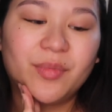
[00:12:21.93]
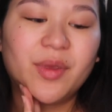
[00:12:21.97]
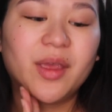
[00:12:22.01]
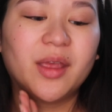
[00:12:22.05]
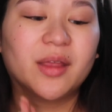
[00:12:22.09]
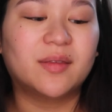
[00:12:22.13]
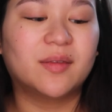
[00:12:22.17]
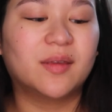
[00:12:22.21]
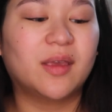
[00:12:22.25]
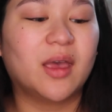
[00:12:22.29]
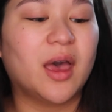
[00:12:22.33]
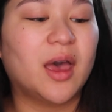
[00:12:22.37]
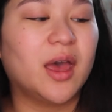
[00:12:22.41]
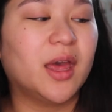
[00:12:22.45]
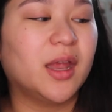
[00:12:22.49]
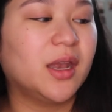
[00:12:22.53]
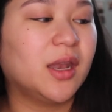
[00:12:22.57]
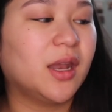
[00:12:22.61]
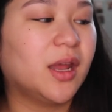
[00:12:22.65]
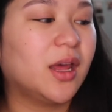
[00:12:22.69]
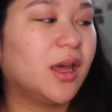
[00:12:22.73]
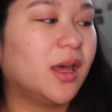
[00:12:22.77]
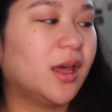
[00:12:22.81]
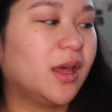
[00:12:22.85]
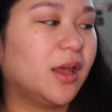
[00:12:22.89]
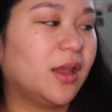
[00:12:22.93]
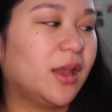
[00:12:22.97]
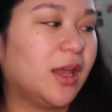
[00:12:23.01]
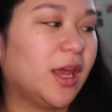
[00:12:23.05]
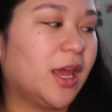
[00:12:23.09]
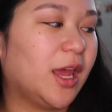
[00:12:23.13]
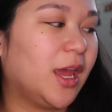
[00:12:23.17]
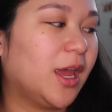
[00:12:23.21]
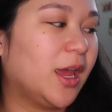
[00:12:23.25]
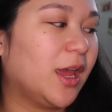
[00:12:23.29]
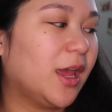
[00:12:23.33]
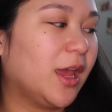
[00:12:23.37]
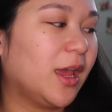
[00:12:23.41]
It's kind of
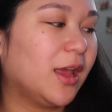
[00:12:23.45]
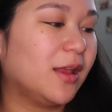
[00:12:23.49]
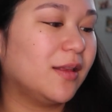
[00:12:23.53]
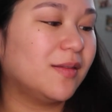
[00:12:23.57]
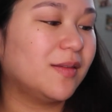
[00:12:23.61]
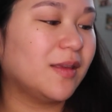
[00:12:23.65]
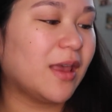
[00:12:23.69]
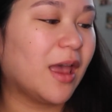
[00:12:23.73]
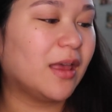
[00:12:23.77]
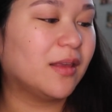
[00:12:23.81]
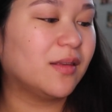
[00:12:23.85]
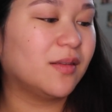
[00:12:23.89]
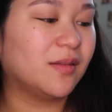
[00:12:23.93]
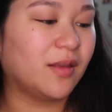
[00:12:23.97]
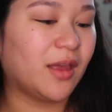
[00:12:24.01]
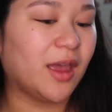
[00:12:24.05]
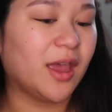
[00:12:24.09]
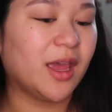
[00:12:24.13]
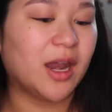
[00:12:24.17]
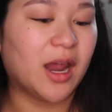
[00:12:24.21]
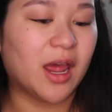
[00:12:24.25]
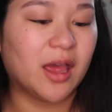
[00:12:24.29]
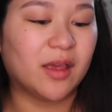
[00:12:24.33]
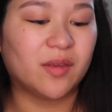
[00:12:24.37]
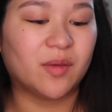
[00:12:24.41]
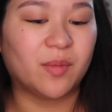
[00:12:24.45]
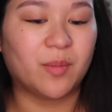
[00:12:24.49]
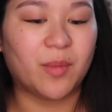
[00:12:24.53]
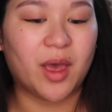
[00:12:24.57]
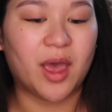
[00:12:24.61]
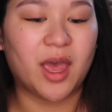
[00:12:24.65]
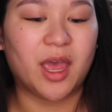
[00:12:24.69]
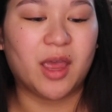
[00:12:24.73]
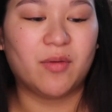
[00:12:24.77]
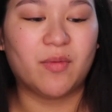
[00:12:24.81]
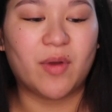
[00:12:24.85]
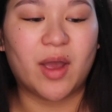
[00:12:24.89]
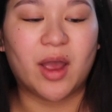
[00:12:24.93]
like, it's as light as
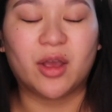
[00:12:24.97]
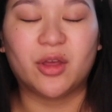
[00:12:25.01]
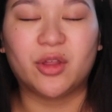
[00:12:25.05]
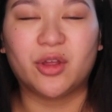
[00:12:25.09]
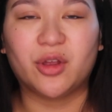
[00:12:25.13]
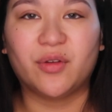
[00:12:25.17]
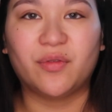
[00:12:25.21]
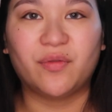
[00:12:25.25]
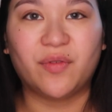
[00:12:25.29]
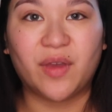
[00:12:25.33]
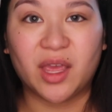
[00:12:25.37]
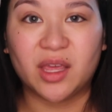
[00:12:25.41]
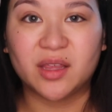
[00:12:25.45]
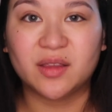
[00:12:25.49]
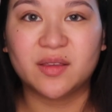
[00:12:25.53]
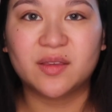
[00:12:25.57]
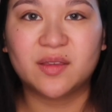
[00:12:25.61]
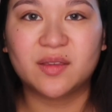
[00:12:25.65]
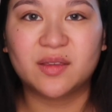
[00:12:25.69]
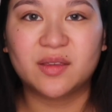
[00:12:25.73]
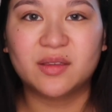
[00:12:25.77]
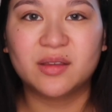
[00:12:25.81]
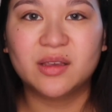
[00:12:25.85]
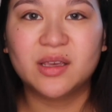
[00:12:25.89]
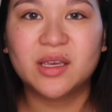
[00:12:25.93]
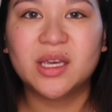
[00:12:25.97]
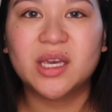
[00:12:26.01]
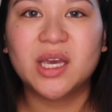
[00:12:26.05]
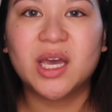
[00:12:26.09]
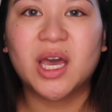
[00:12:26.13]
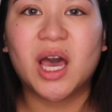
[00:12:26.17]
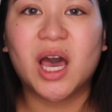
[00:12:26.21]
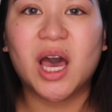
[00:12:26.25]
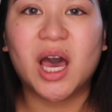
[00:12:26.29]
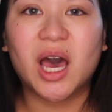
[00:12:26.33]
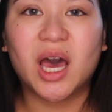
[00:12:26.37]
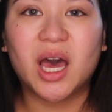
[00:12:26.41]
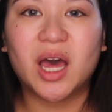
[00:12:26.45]
my regular face
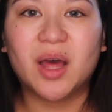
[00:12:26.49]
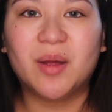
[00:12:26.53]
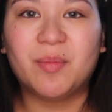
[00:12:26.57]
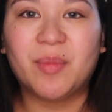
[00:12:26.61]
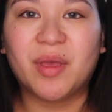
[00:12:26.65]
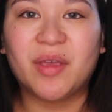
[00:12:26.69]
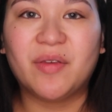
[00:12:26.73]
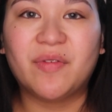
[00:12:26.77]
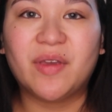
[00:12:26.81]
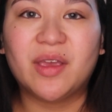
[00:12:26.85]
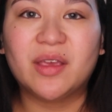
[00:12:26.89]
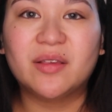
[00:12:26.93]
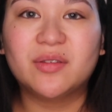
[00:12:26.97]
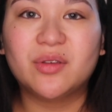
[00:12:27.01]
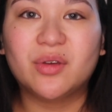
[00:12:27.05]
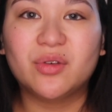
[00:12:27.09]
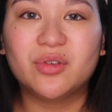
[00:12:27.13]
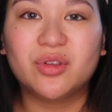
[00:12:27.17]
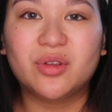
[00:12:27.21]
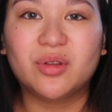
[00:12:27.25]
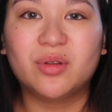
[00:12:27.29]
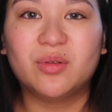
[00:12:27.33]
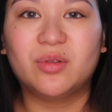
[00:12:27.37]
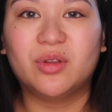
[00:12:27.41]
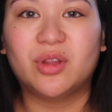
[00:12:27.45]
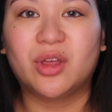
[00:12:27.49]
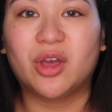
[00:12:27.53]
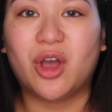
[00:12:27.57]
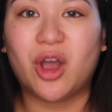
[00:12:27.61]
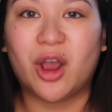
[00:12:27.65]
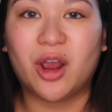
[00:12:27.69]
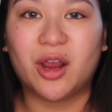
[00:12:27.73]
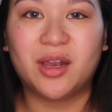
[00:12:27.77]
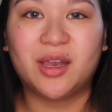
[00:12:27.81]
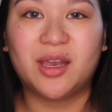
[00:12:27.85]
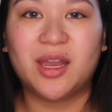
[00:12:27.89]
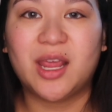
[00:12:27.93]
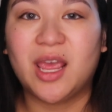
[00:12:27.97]
um, my face lotion, the
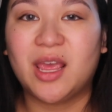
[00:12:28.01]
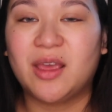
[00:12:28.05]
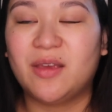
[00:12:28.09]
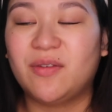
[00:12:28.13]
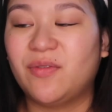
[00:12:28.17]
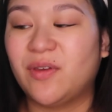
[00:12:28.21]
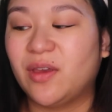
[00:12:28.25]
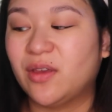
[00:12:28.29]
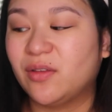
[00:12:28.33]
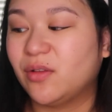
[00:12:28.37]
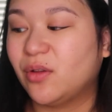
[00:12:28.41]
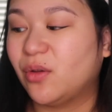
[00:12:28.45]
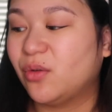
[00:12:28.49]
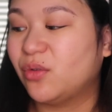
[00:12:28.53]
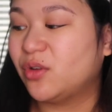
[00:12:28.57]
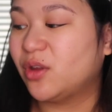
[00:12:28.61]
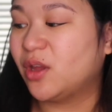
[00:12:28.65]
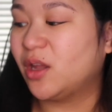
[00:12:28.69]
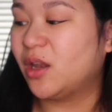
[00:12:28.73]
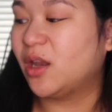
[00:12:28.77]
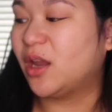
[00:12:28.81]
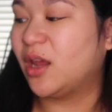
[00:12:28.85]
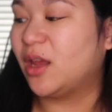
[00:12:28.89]
Garnier face lotion.